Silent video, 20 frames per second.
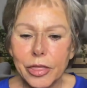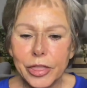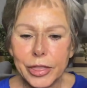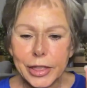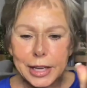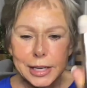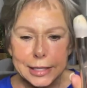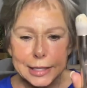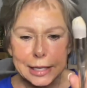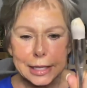
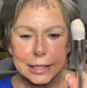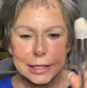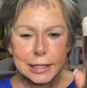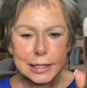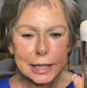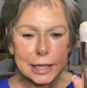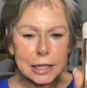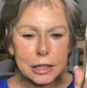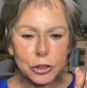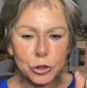This
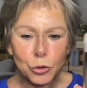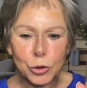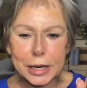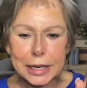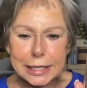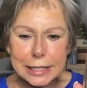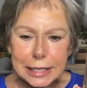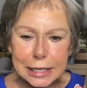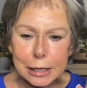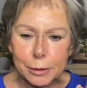is the
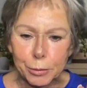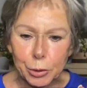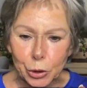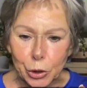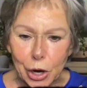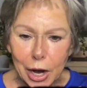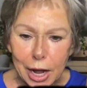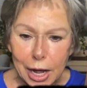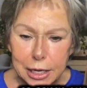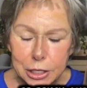3D
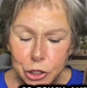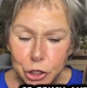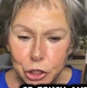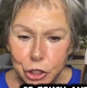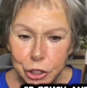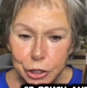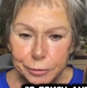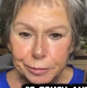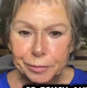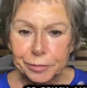
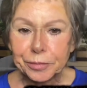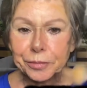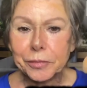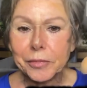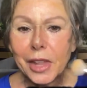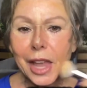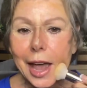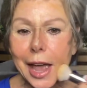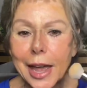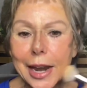brush,
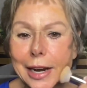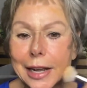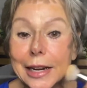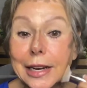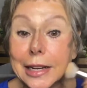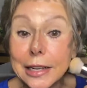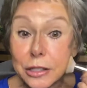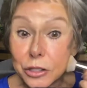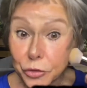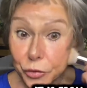and
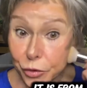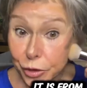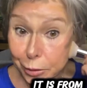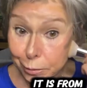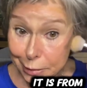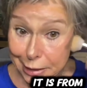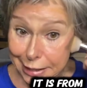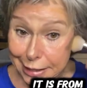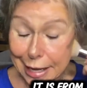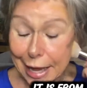it is
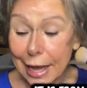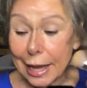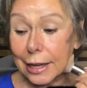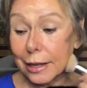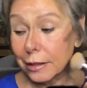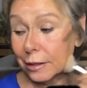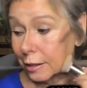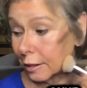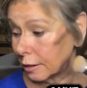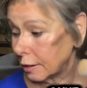from
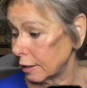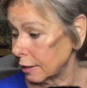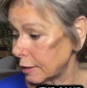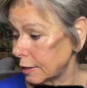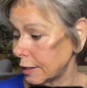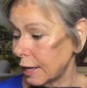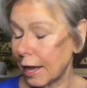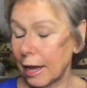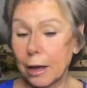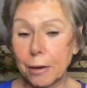Seint, the
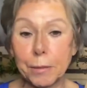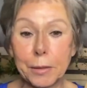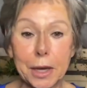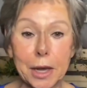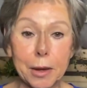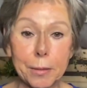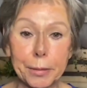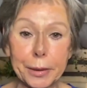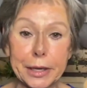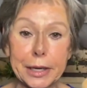same
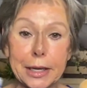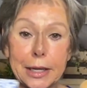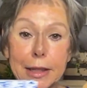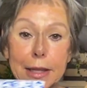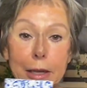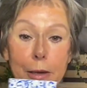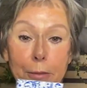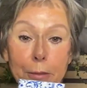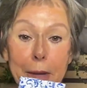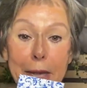company
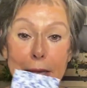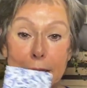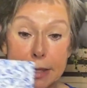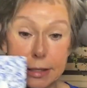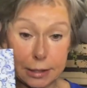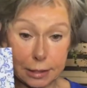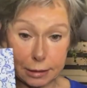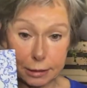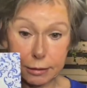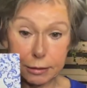that
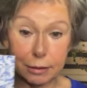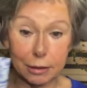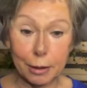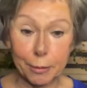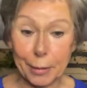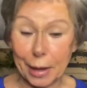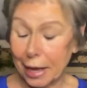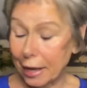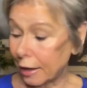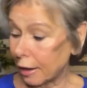makes
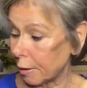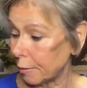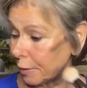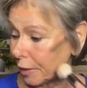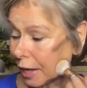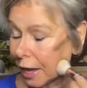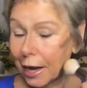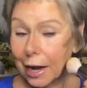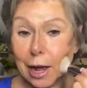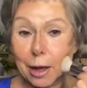the
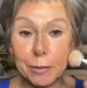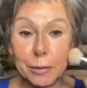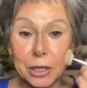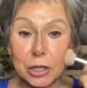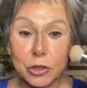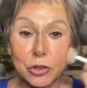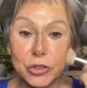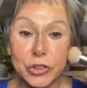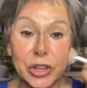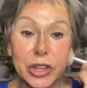makeup that I'm
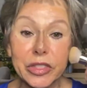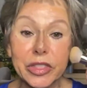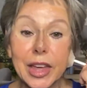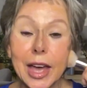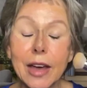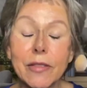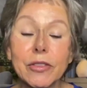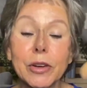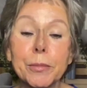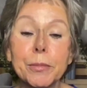using.
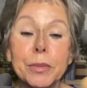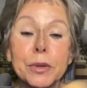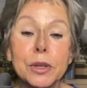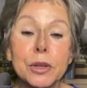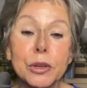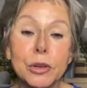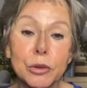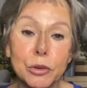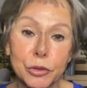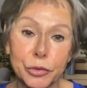They have a
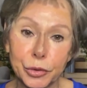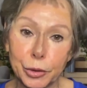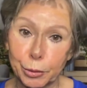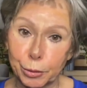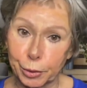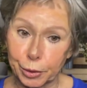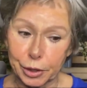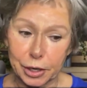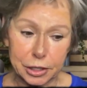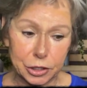beautiful
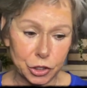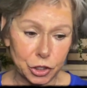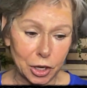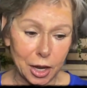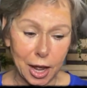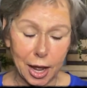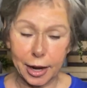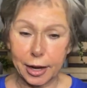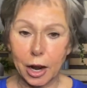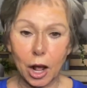brush
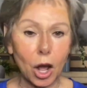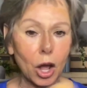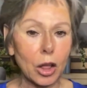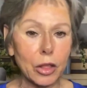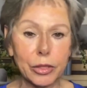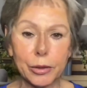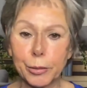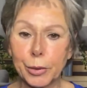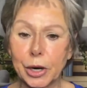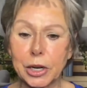line.
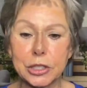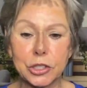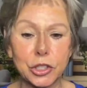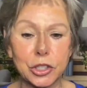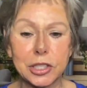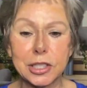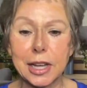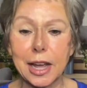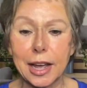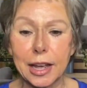All the
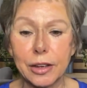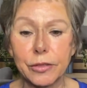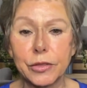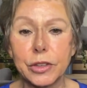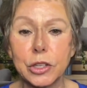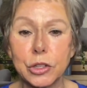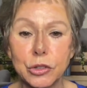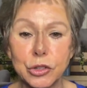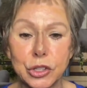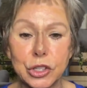brushes I have
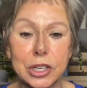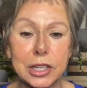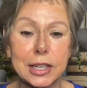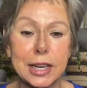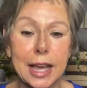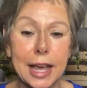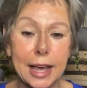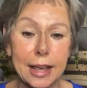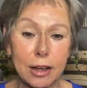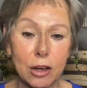used
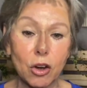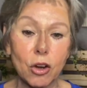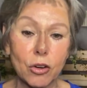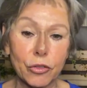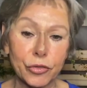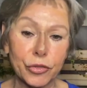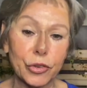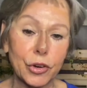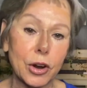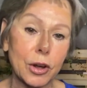today
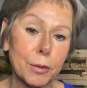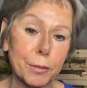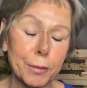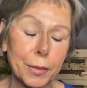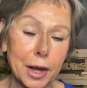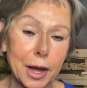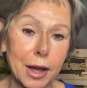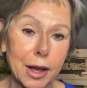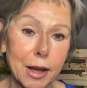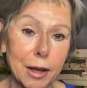are
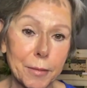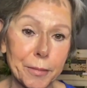from